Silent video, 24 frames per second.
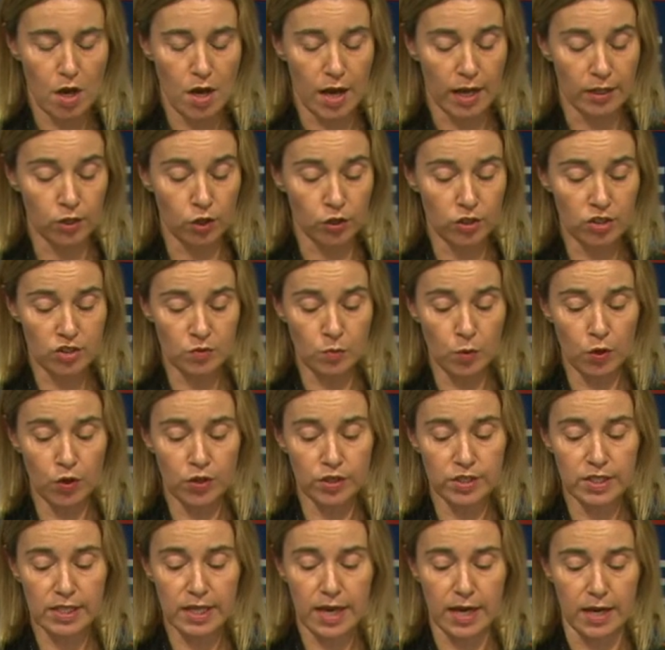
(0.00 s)
And on a smaller
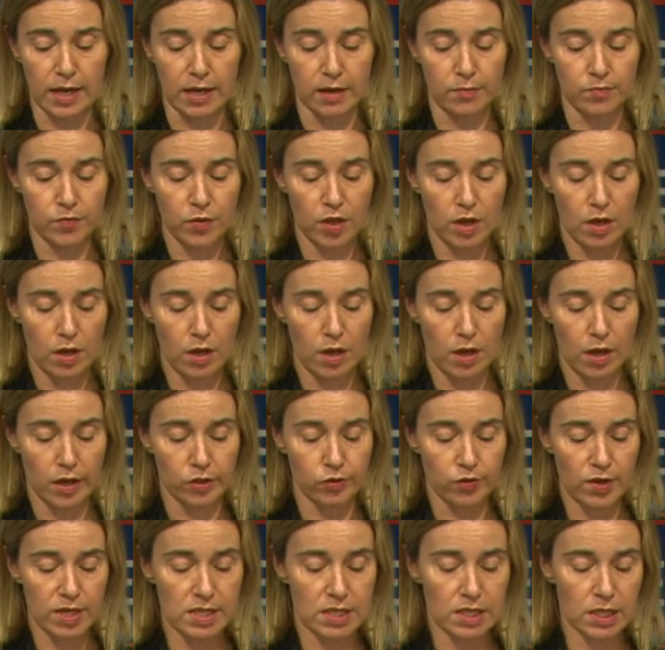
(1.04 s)
scale,
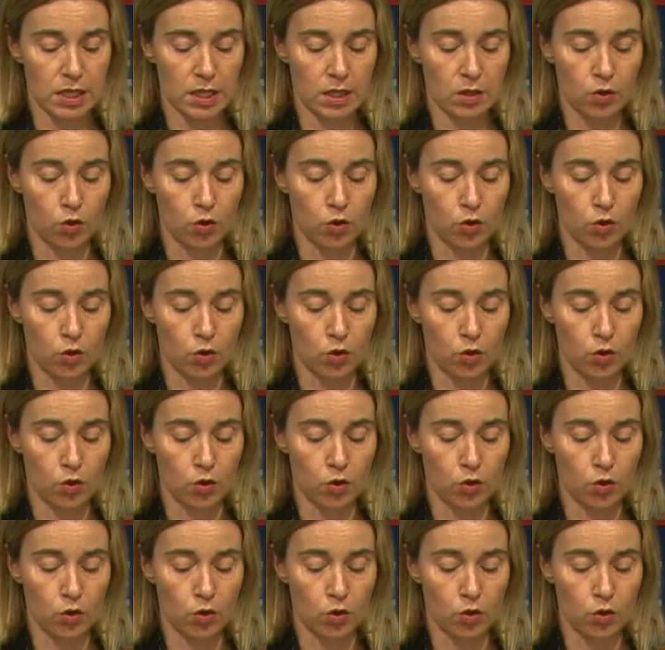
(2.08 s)
addressing